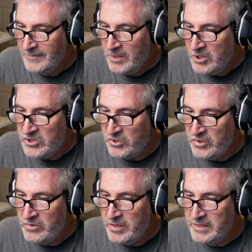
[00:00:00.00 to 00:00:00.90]
So you
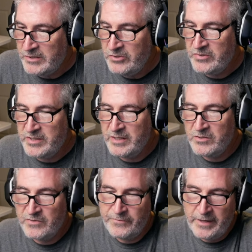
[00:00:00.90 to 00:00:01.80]
think 2 singles
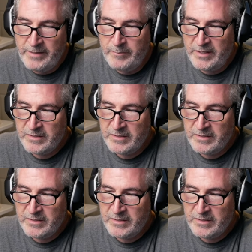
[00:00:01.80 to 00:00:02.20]
for $8